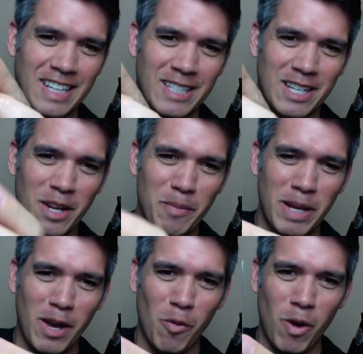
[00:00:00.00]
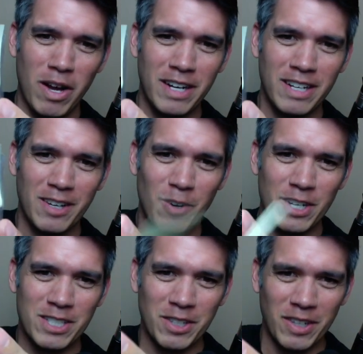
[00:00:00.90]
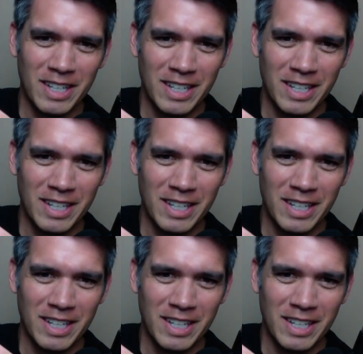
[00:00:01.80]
Is it going to be a one or a two?